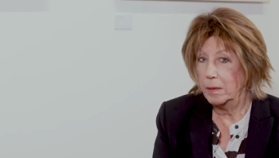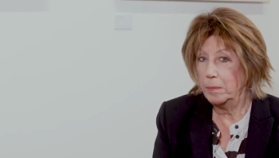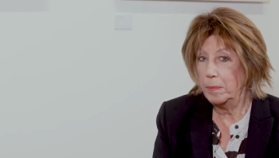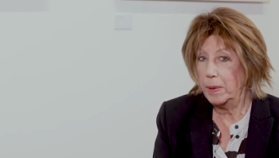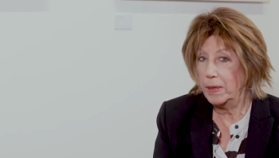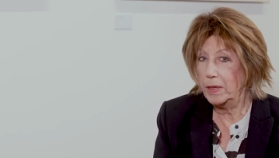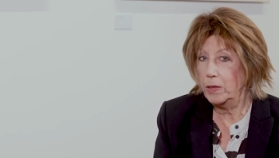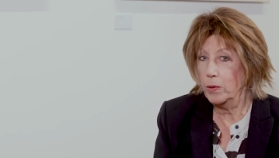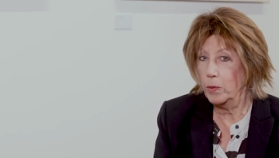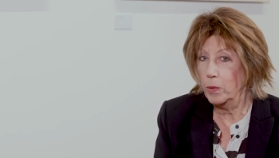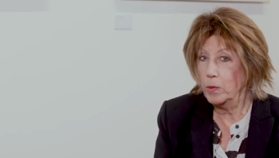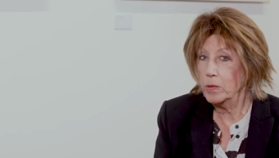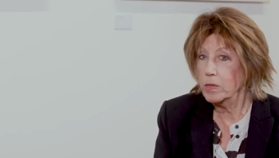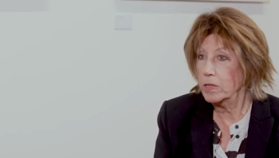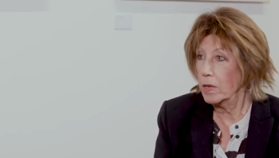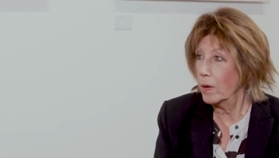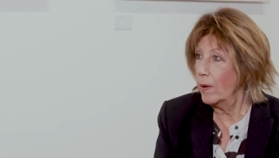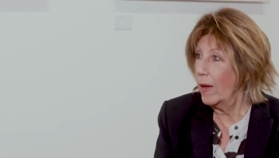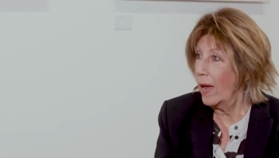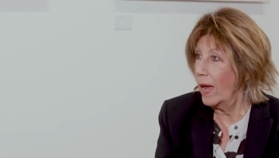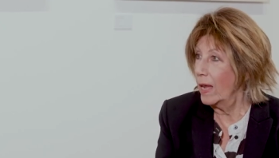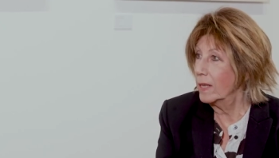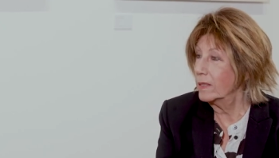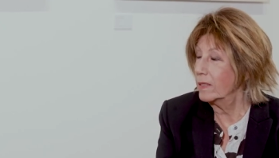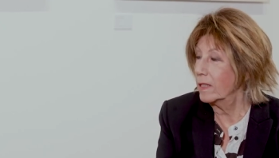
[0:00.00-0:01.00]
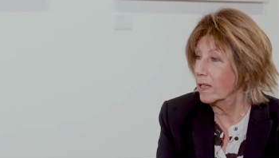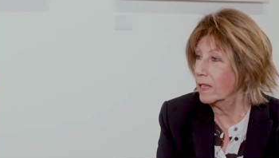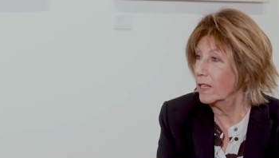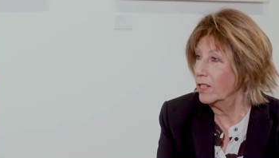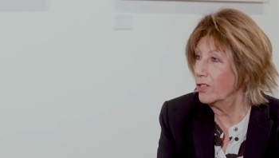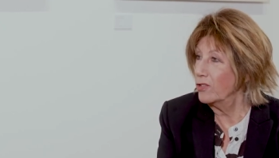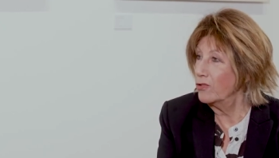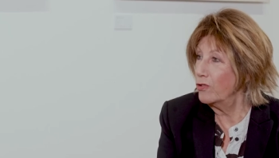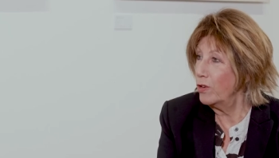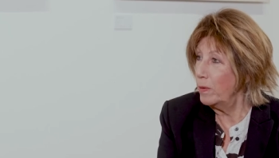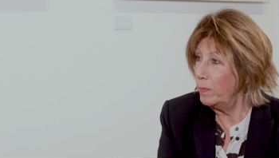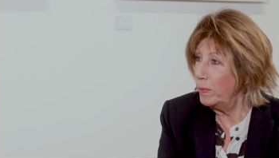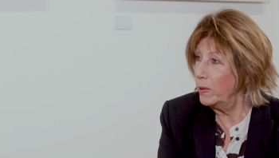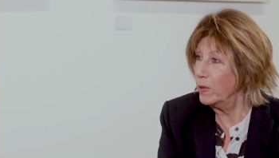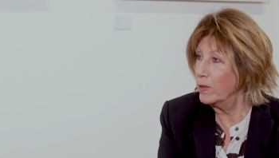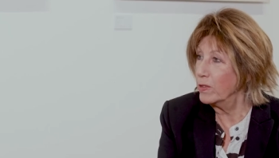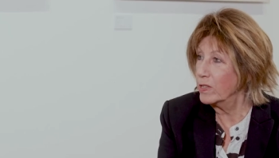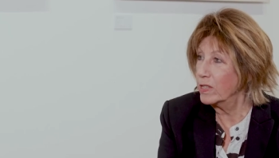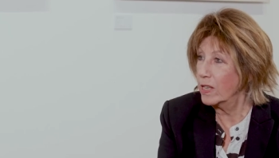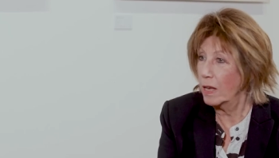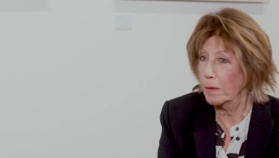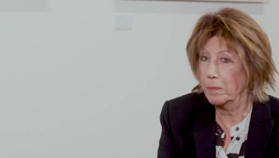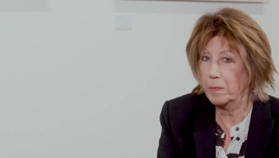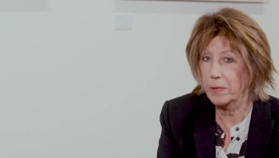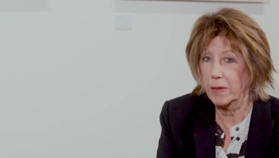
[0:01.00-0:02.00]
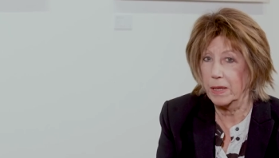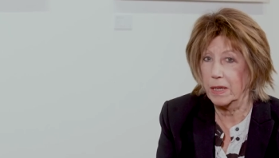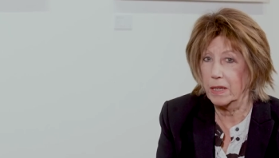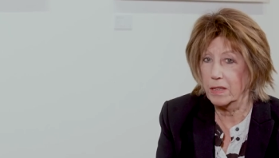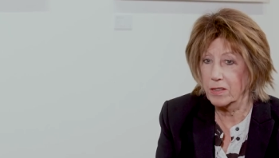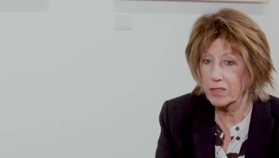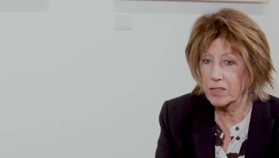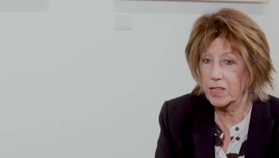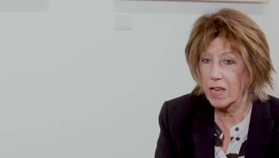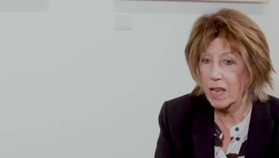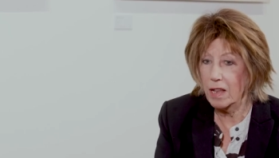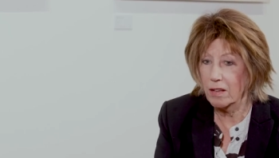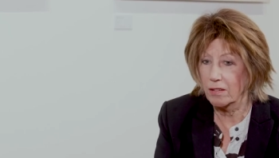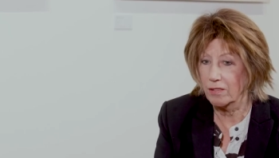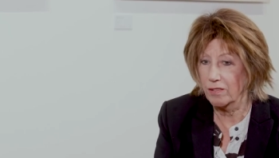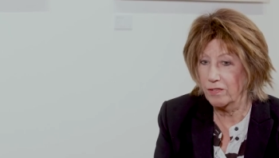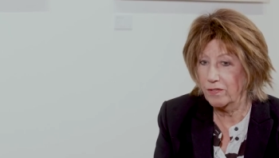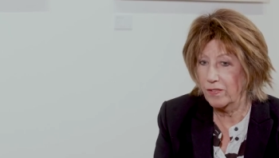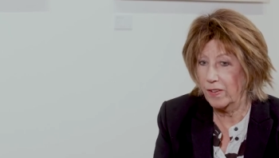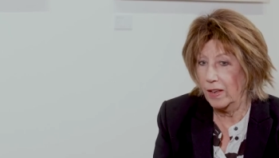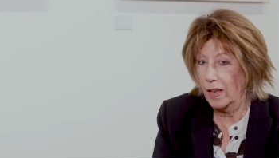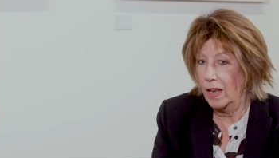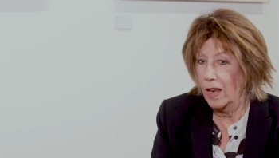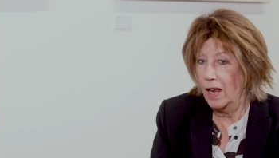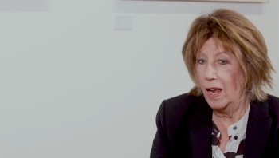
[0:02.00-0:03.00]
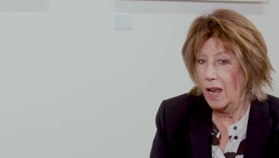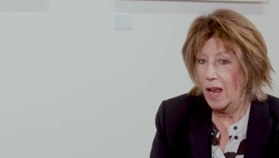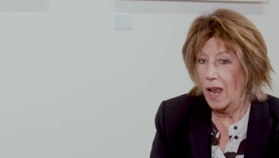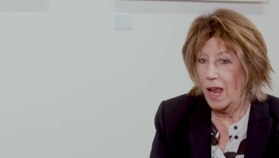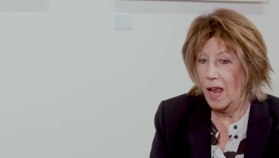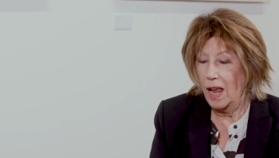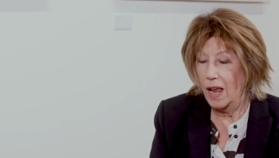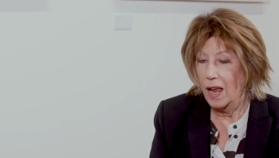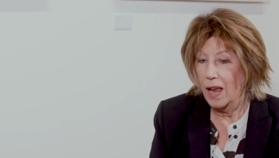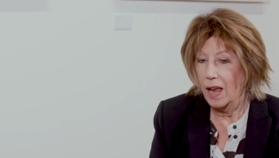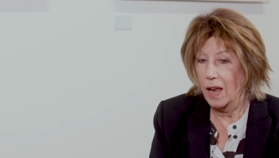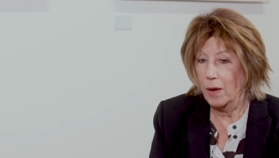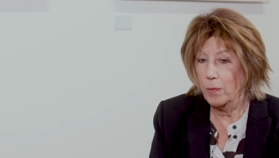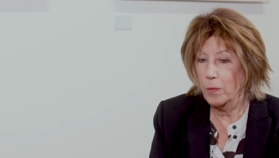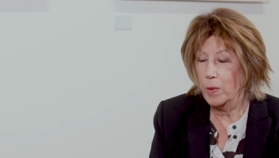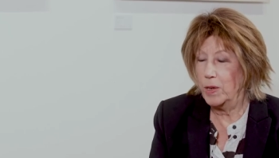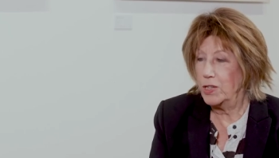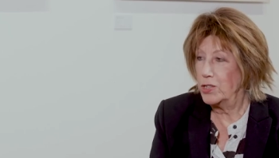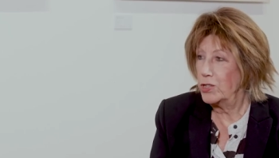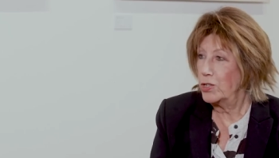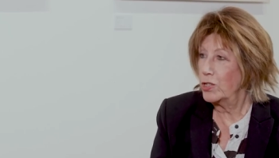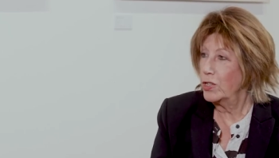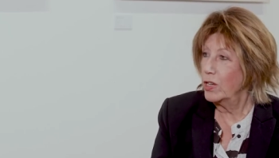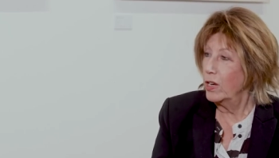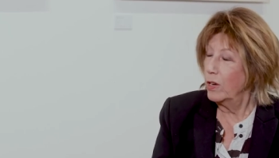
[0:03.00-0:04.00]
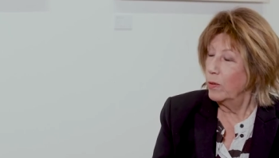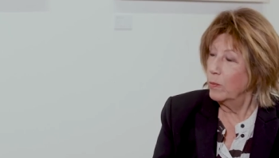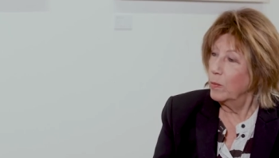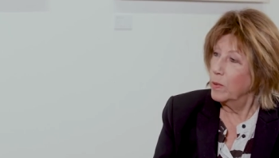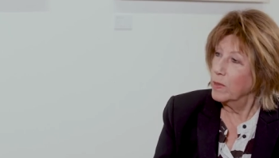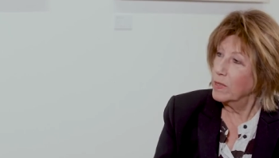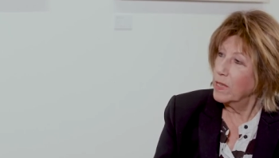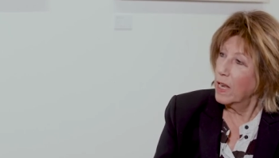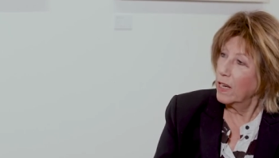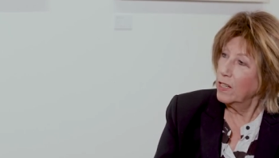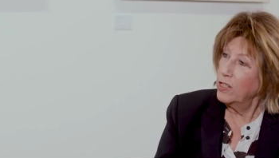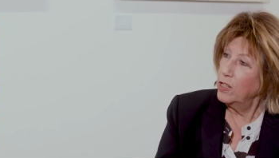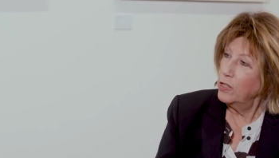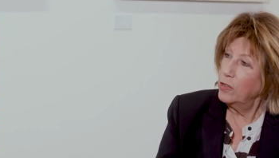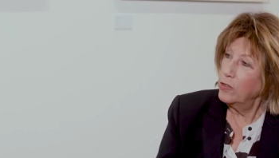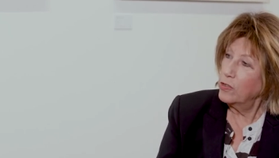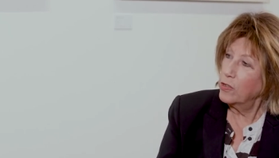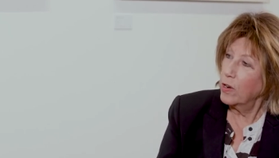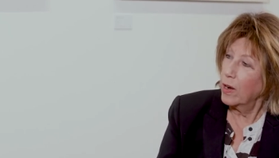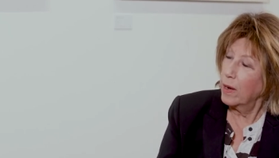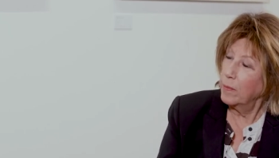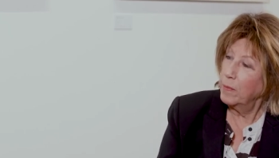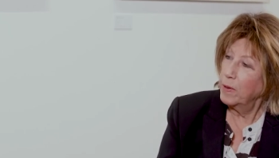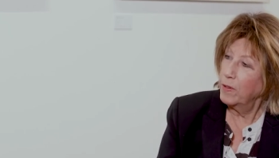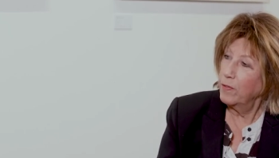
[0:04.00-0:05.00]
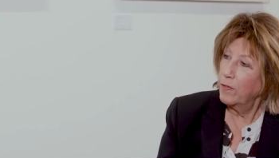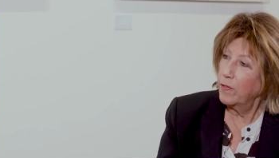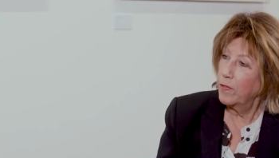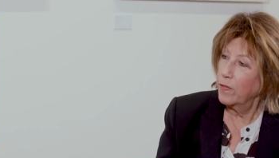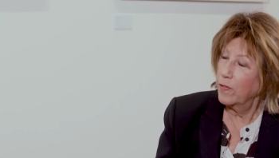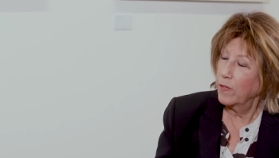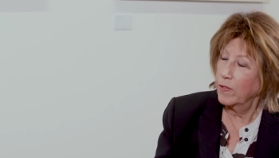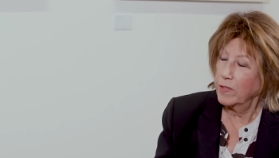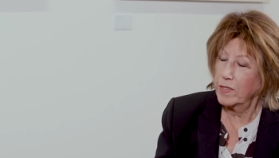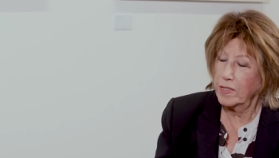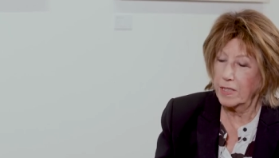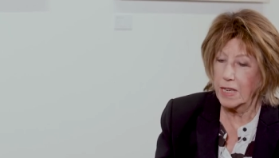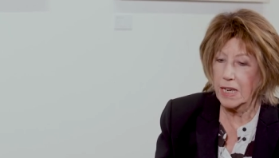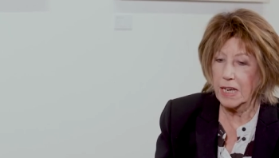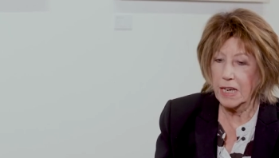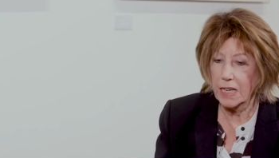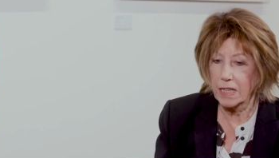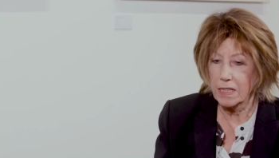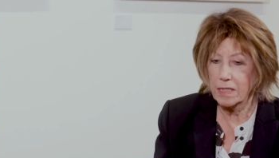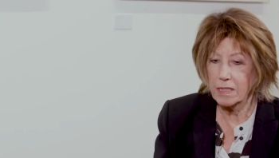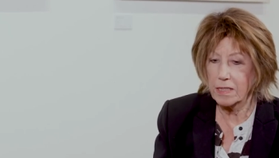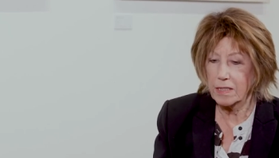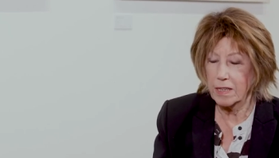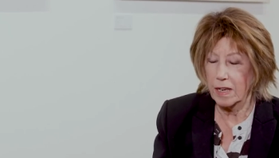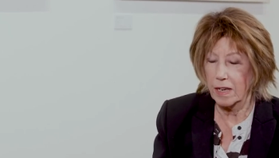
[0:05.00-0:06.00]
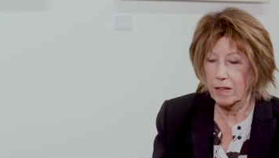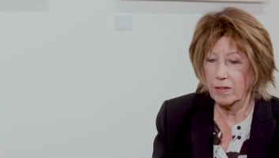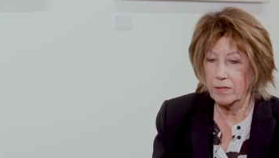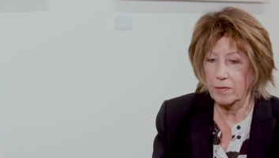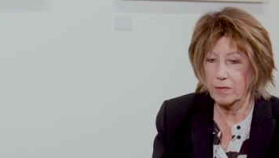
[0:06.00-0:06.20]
but you also had to contribute something yourself, which was unusual. I mean, for singers,